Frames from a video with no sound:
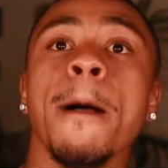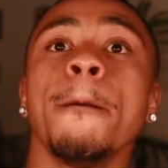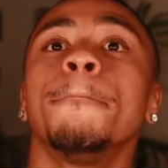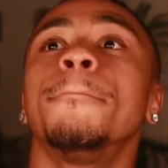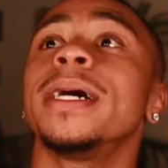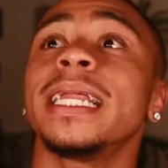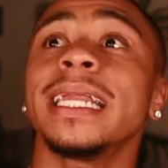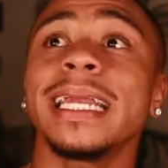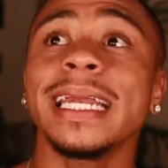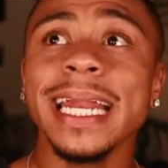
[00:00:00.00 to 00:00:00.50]

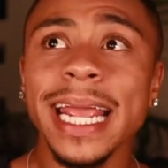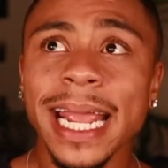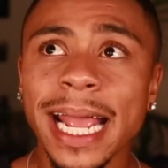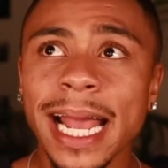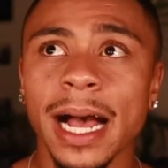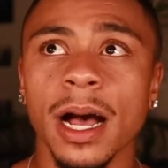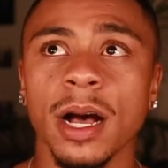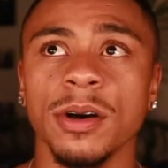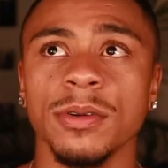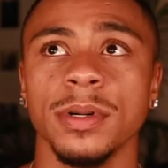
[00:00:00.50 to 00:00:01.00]
But
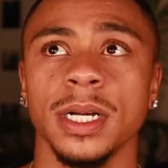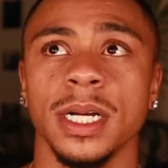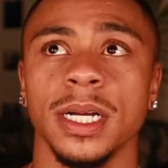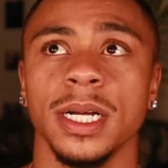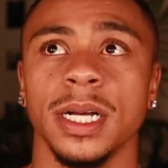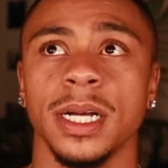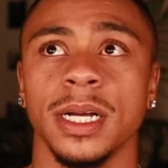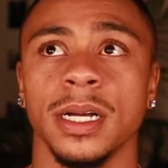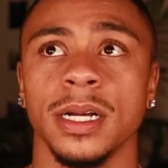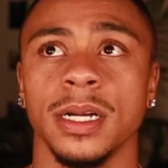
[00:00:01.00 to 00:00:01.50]
now,
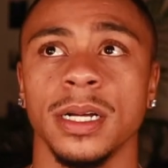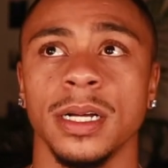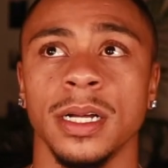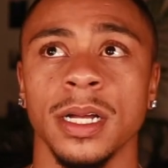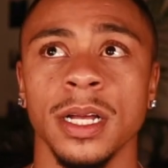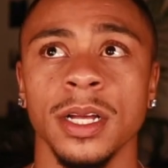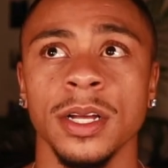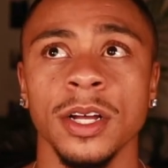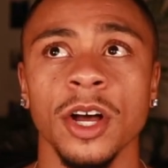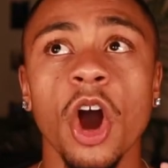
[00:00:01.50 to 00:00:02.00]

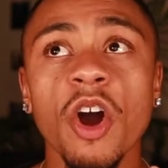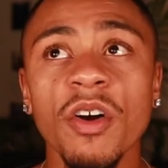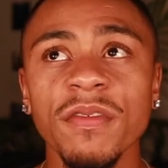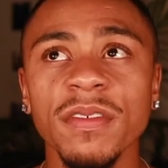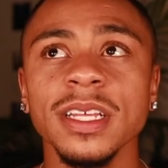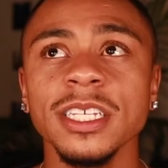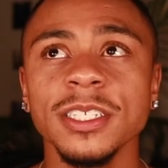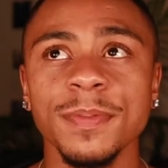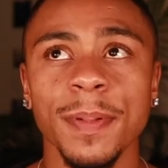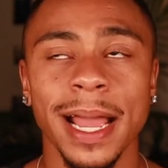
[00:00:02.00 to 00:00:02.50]
over
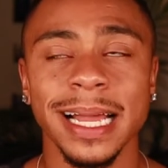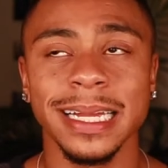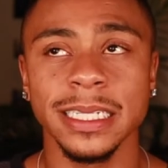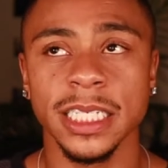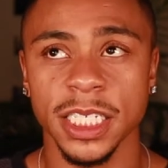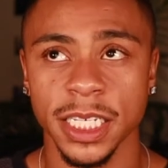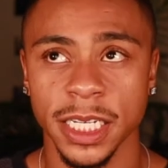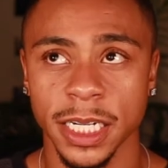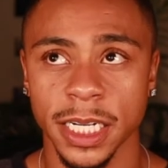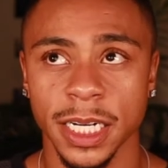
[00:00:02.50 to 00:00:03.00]
this
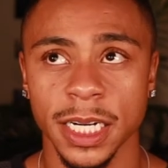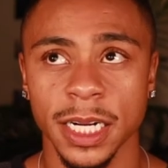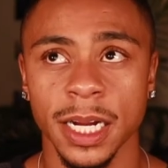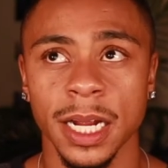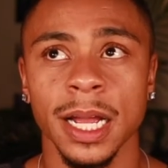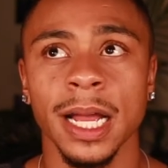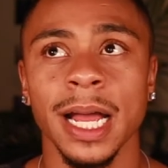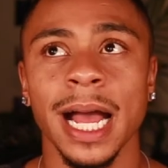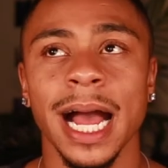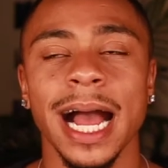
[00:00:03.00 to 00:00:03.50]
past year,
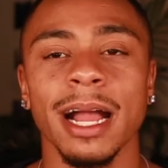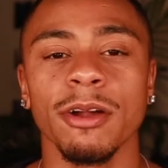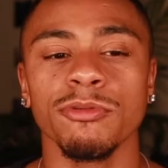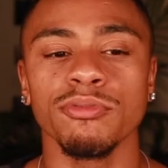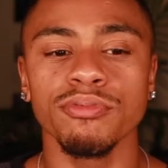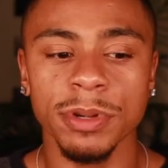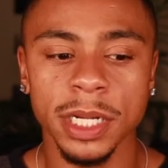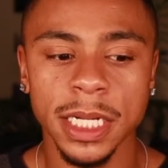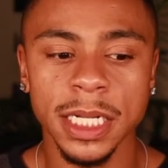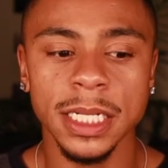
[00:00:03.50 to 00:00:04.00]
I
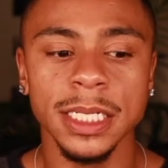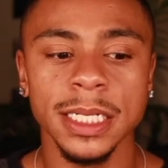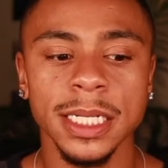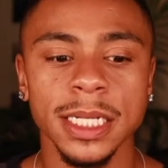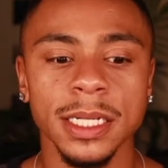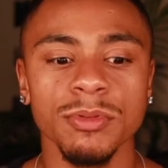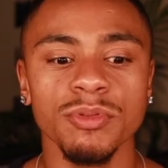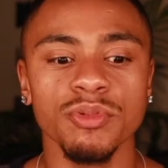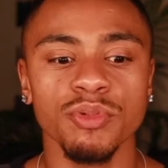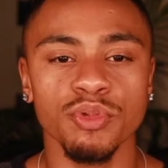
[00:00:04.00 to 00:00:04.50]

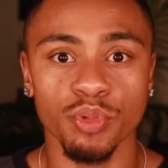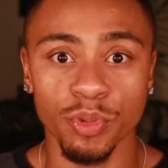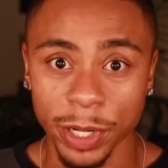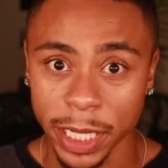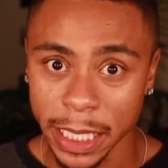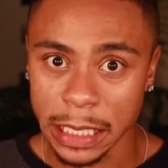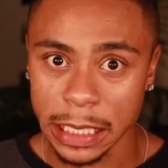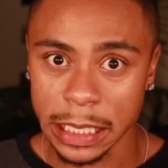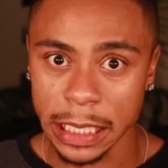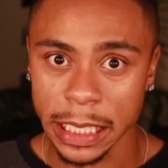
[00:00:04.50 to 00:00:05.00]
really,
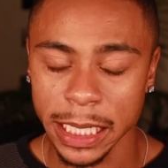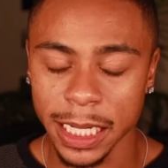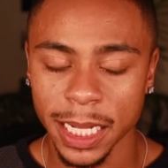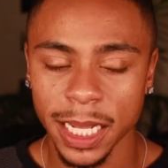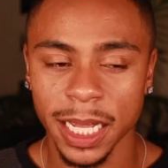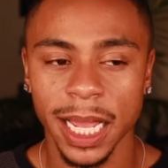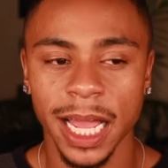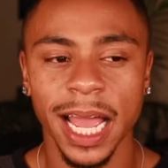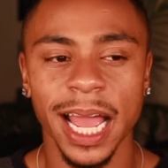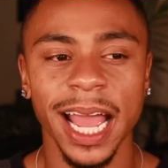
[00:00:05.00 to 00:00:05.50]
really
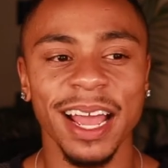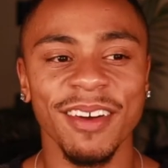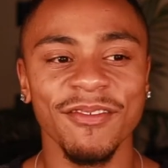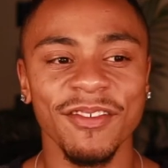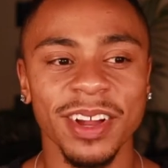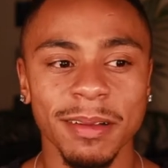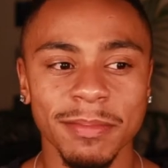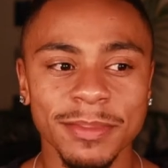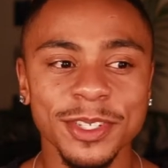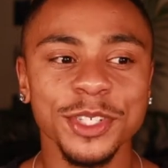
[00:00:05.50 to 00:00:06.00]
have
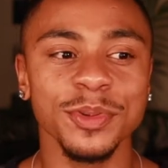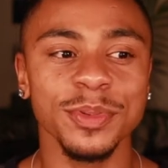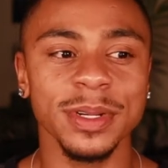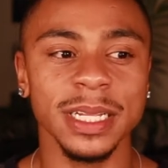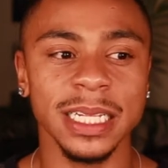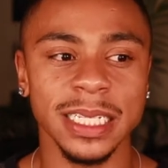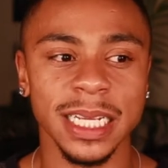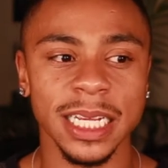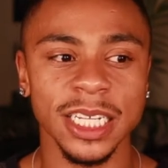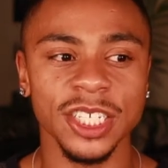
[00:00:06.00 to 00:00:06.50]
come to the
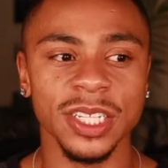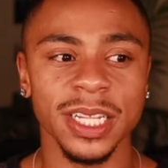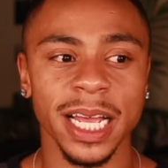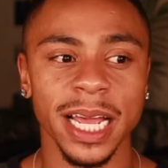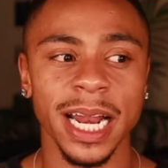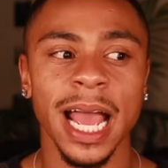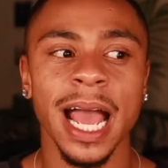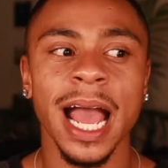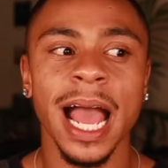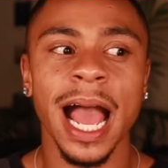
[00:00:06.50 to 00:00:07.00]
realization that
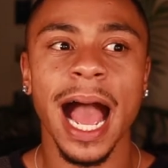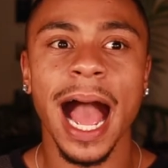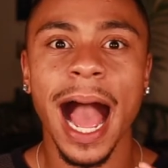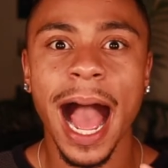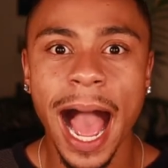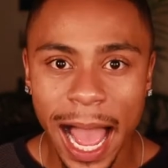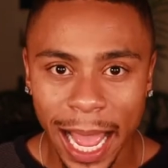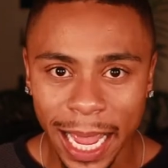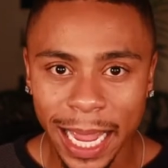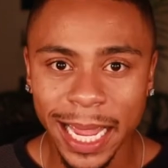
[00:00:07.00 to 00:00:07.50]

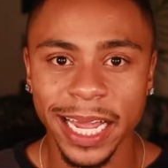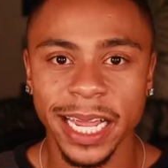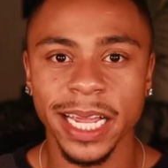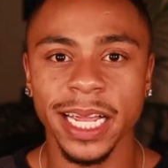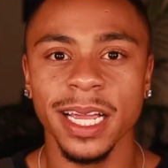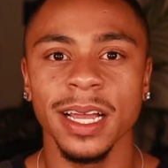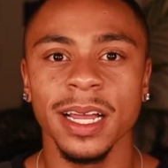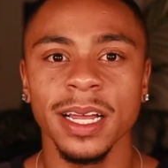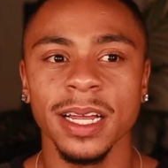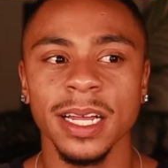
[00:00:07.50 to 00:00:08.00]
I
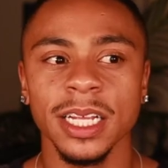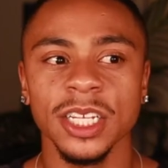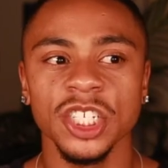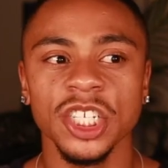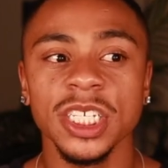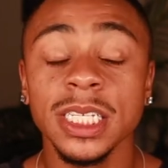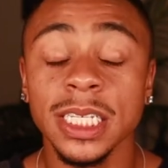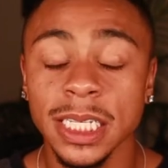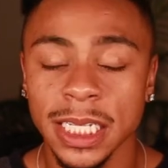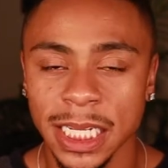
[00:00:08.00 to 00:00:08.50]

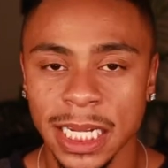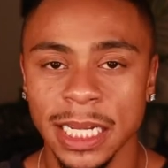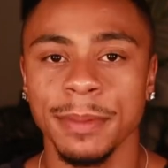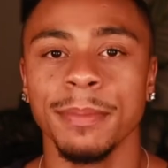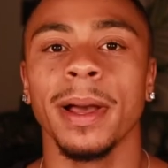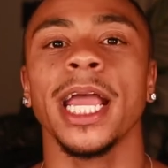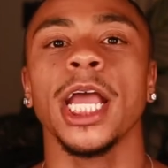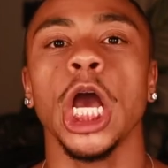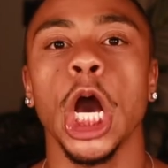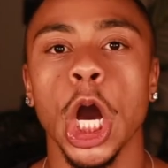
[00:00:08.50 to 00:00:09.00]
just need
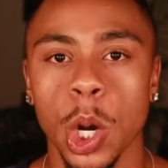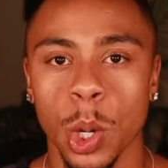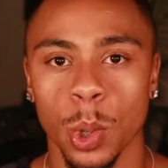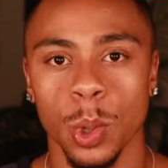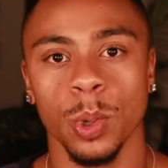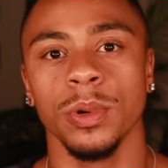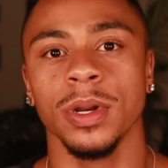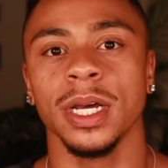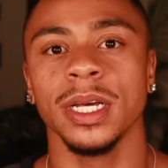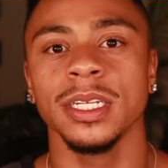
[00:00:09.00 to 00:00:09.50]
my
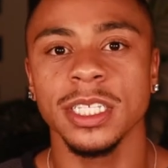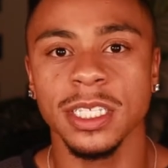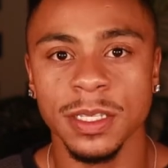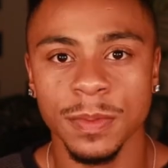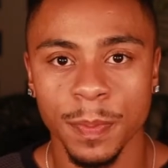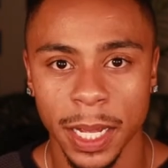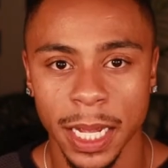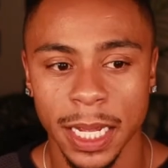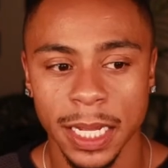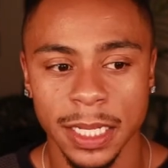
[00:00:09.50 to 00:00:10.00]
own
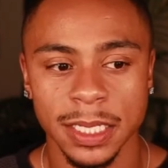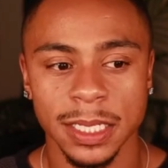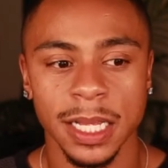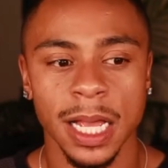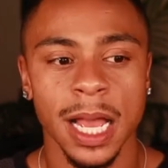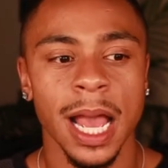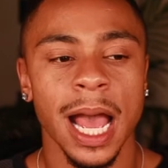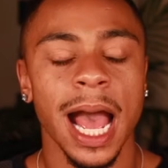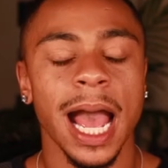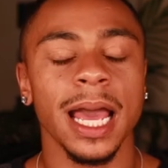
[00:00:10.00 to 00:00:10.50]
space.
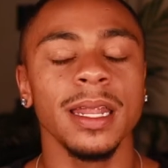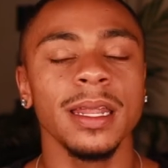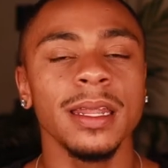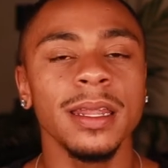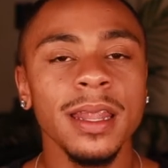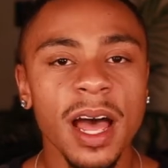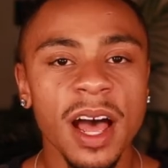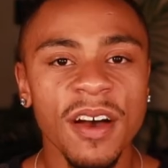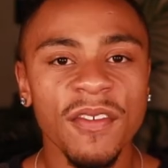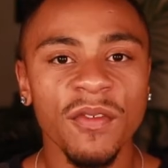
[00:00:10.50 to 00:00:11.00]
I
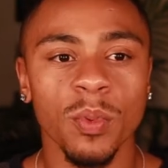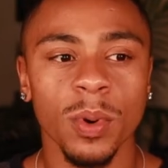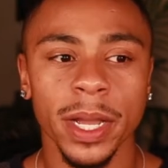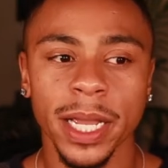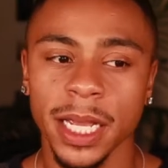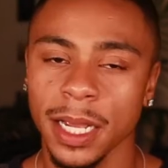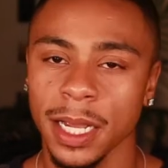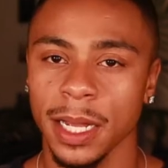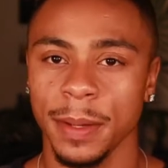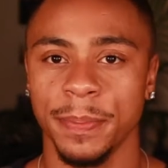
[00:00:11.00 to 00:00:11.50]
love
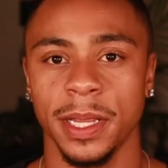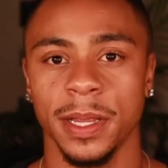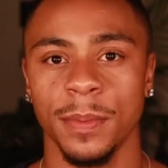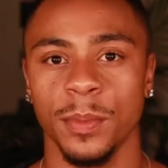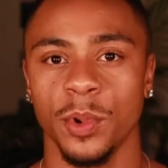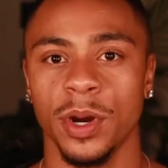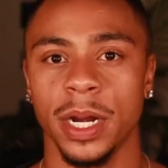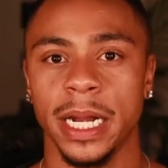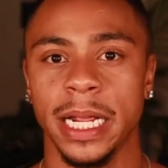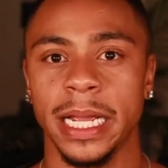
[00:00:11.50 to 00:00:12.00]
waking up in the
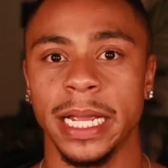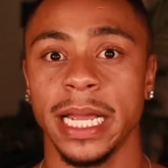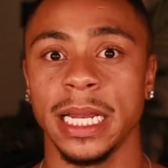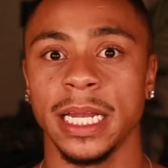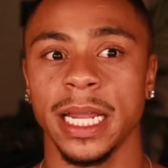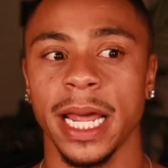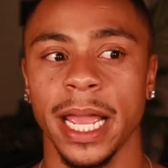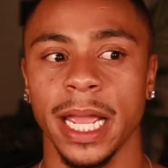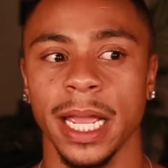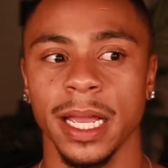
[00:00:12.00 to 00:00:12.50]
morning in
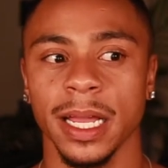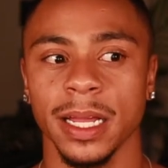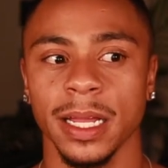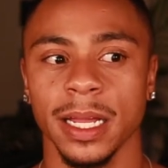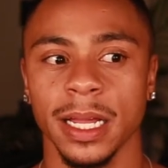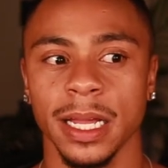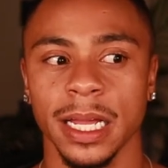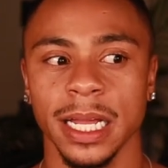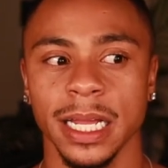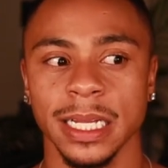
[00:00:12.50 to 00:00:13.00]
like
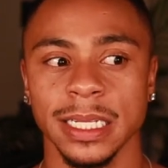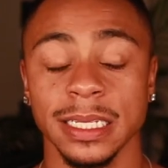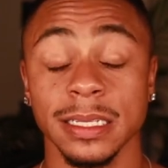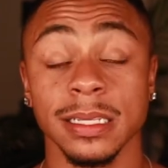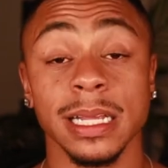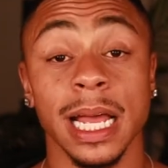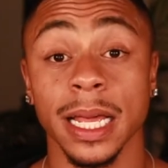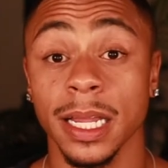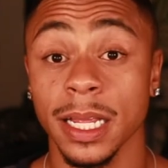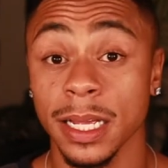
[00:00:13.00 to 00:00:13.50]

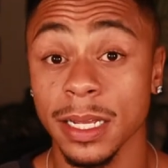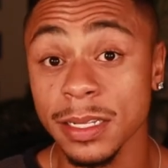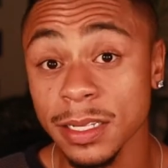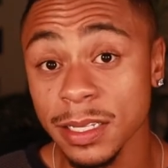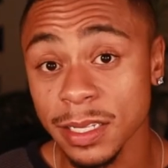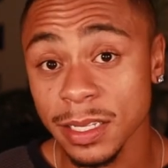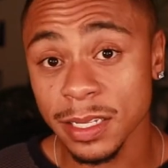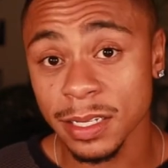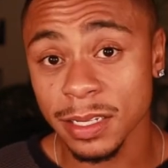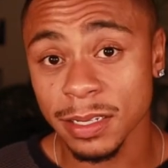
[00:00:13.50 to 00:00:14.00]

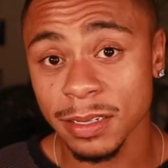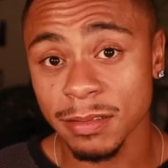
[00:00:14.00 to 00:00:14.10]
silence.